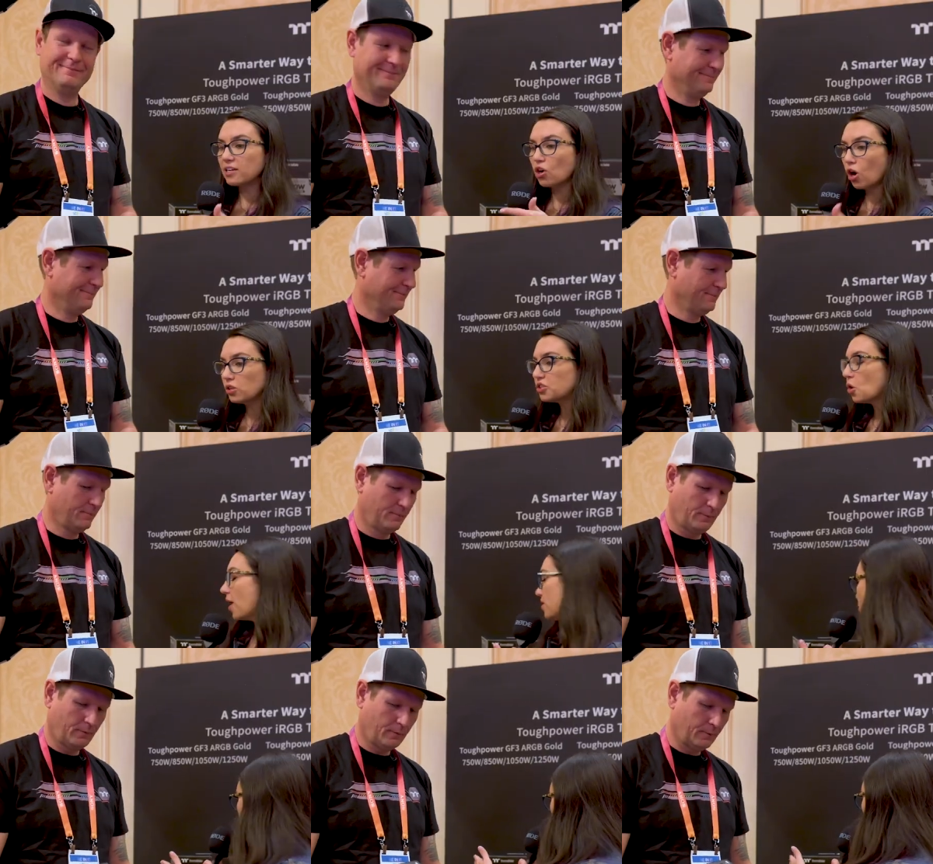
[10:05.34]
Speaker 1: And also, I
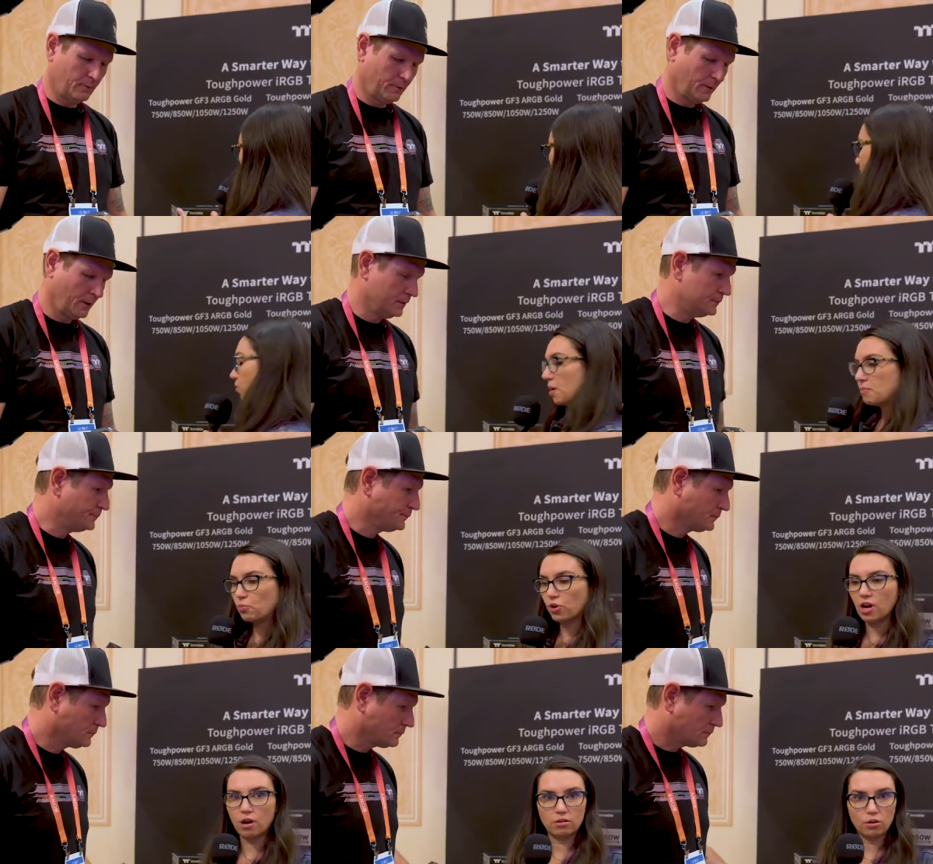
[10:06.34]
know with the, uh, I mean, we're
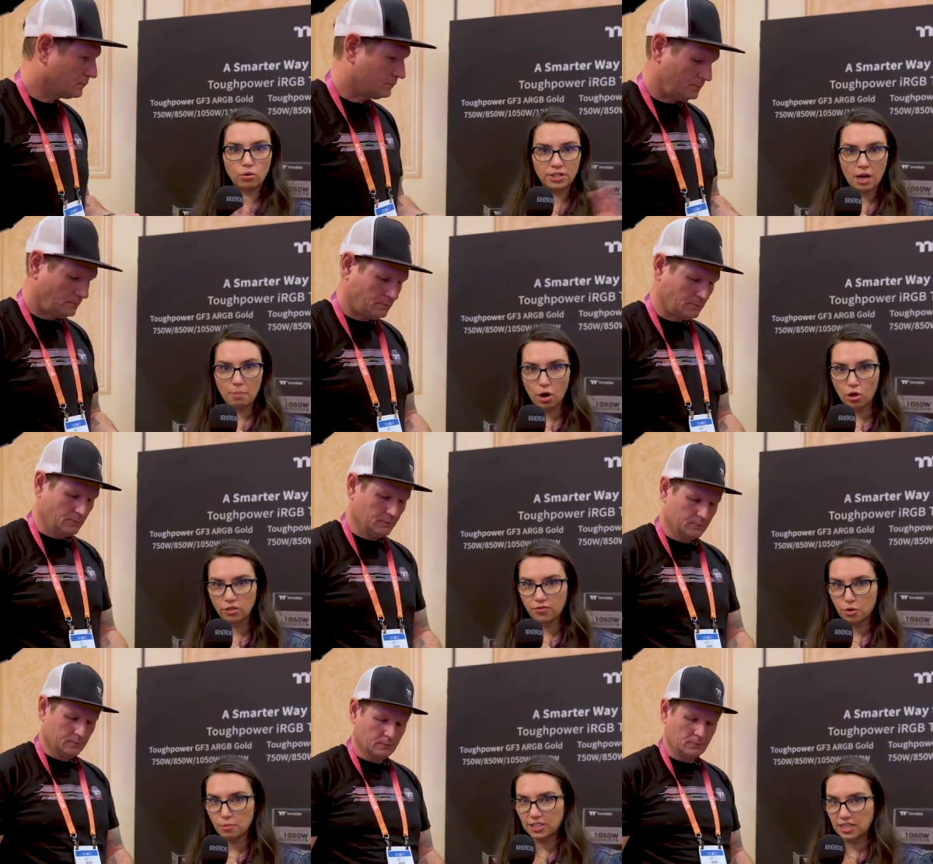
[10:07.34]
not holding up all of
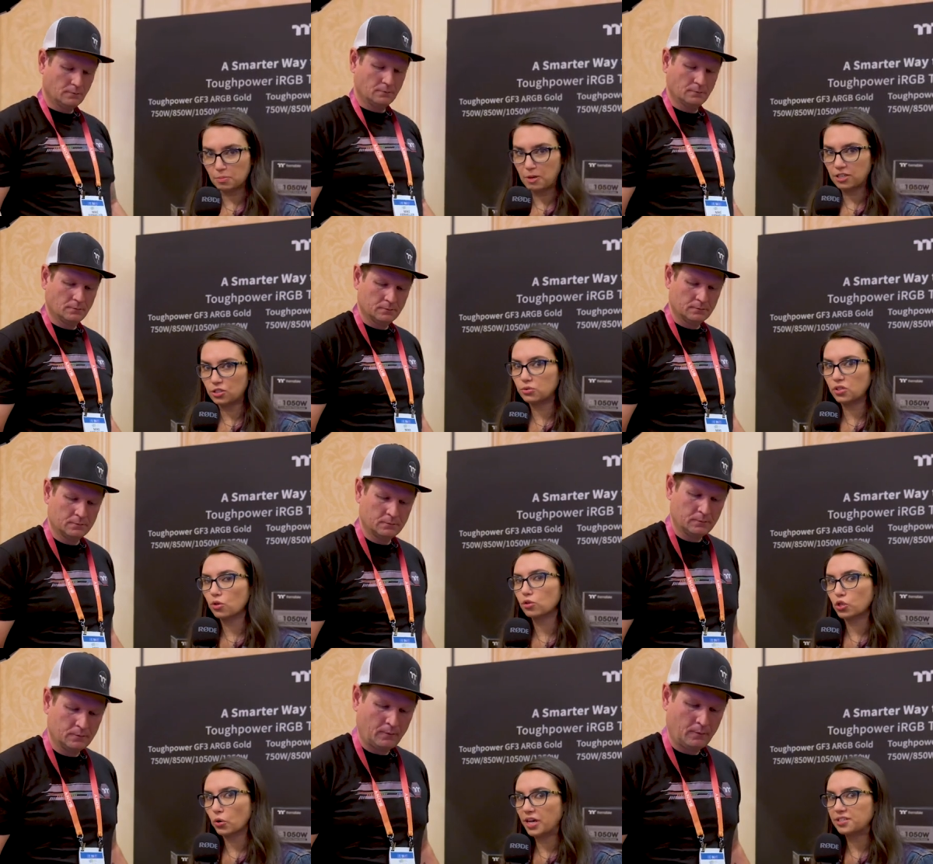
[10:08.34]
Thermaltake's PSUs that they're
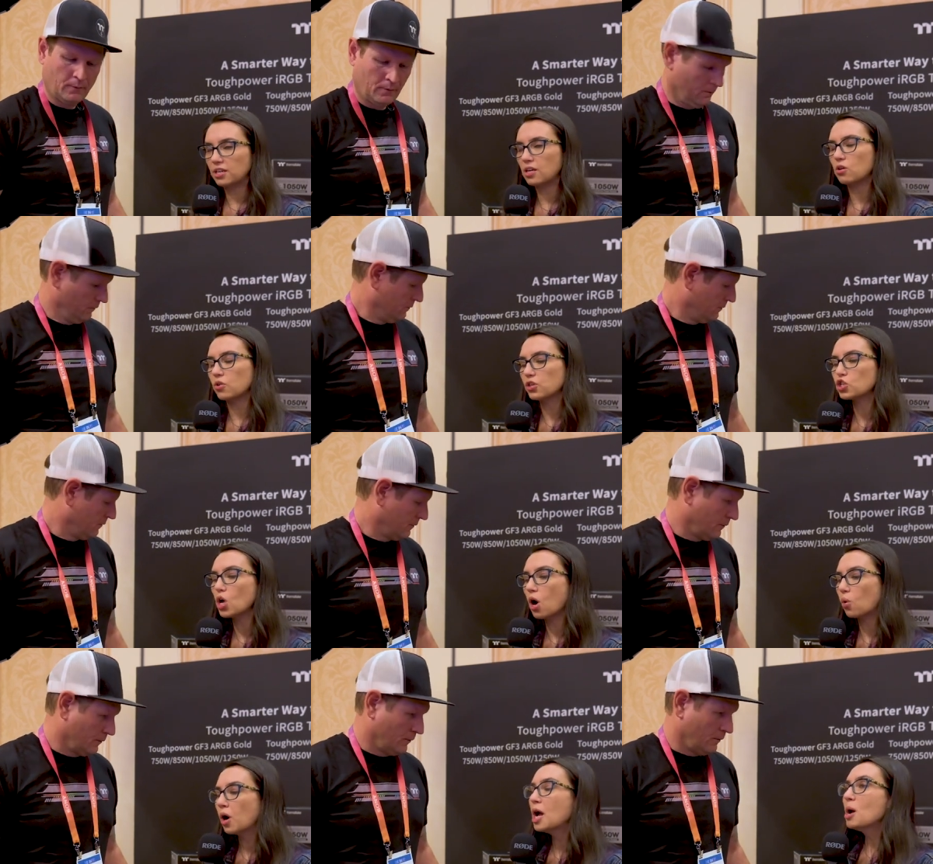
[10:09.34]
showcasing here at the
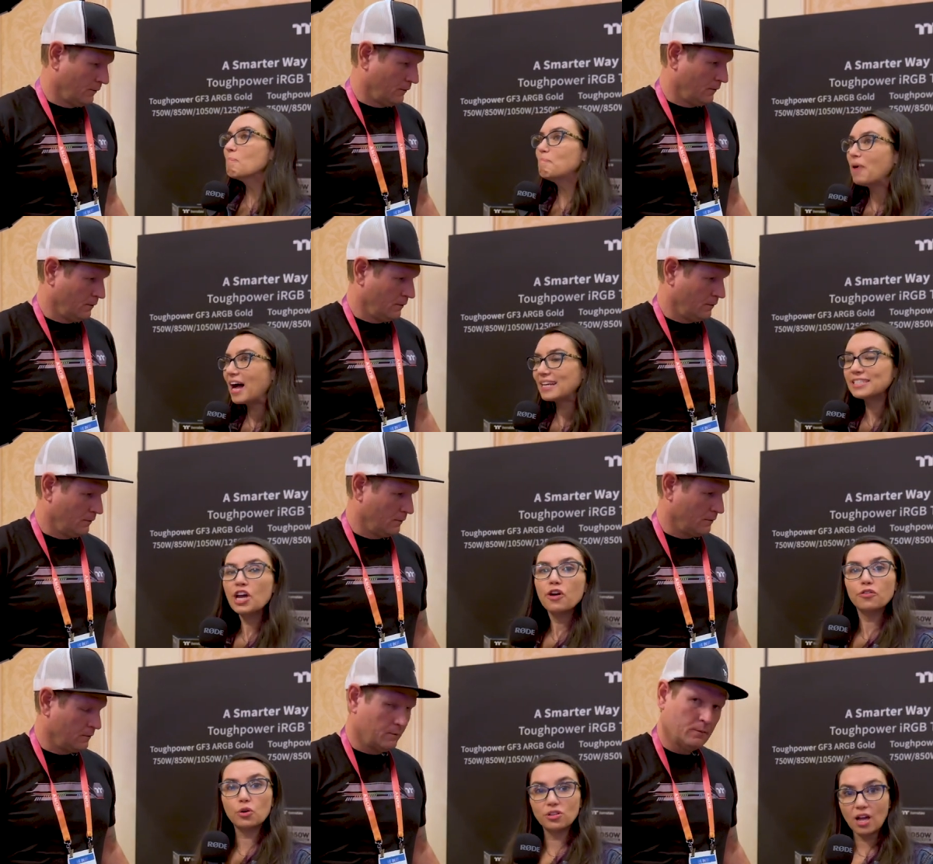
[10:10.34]
show, but
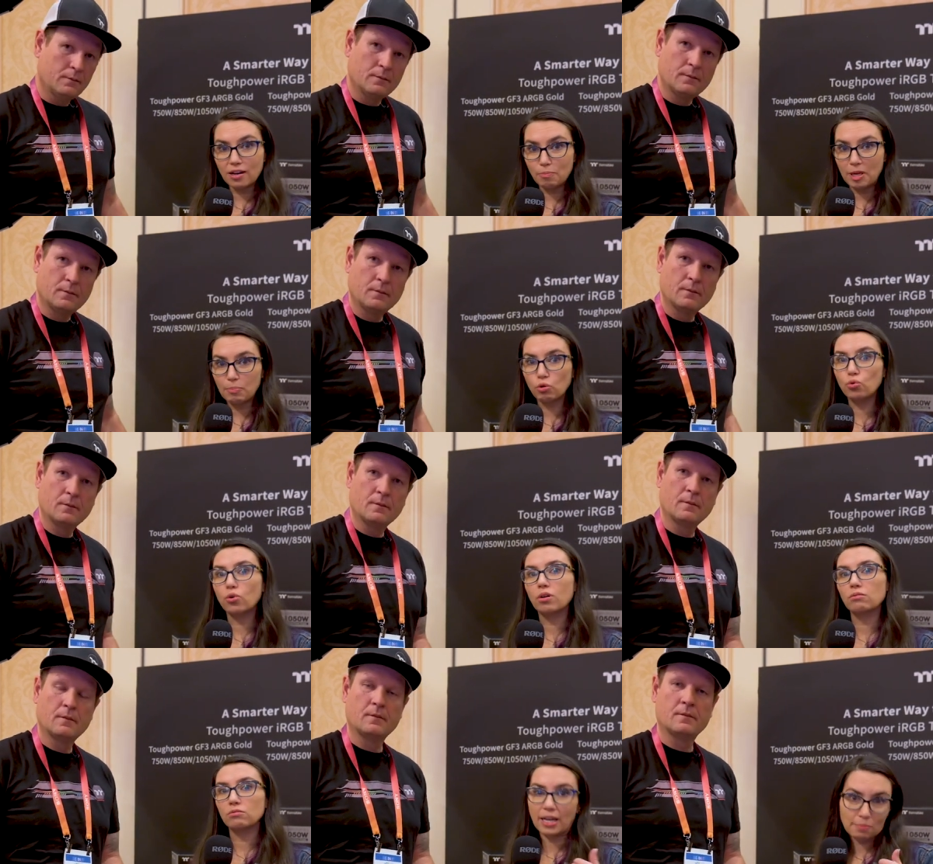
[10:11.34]
for a lot of people who
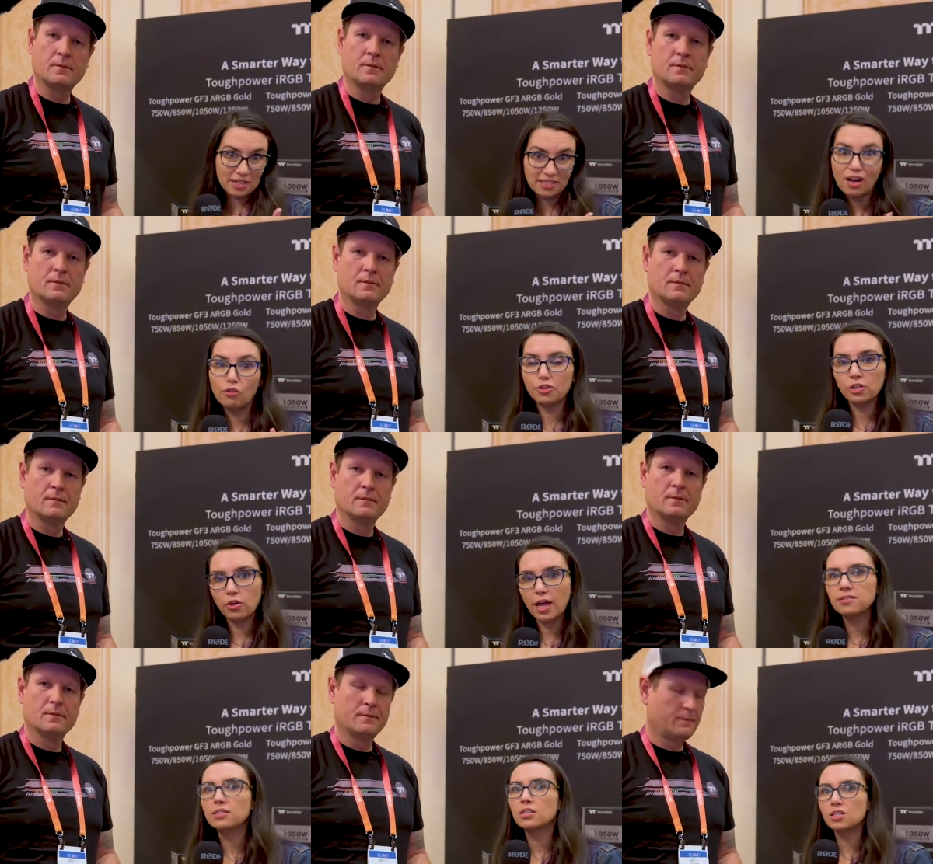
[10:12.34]
are, like myself, a little
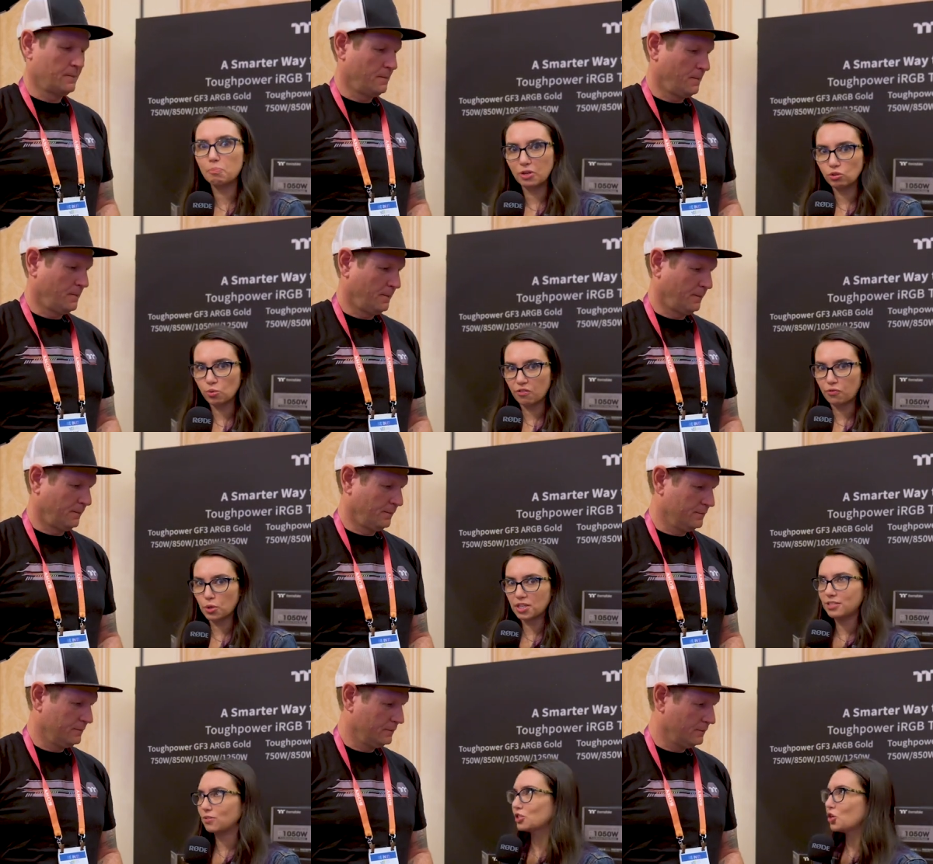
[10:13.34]
hesitant to build with a 40
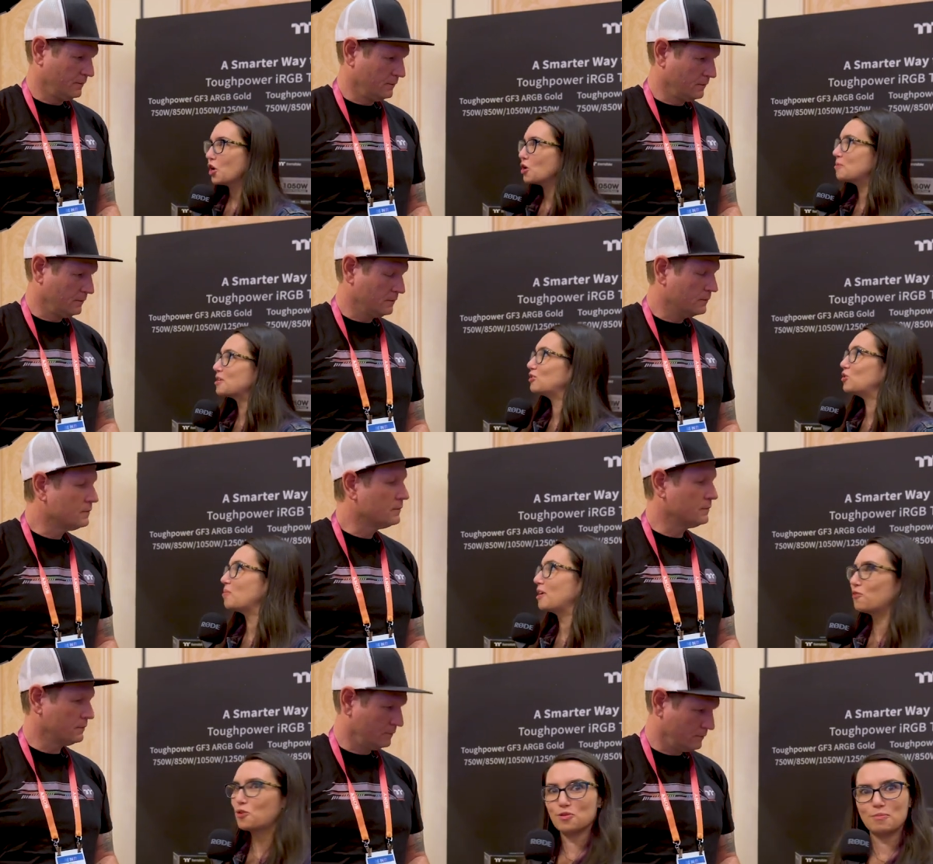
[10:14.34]
series card because you may have heard